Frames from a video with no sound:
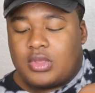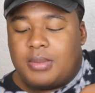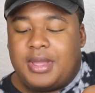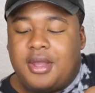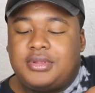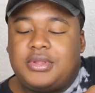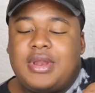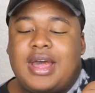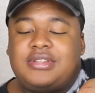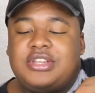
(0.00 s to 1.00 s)
Apparently they're
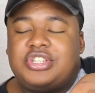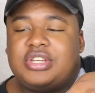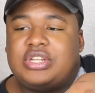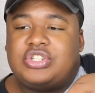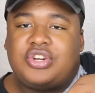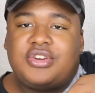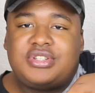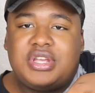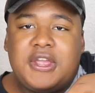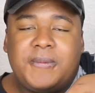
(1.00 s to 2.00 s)
now teaching it in
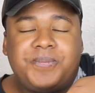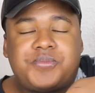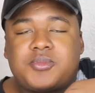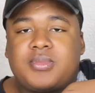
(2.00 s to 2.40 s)
Jersey,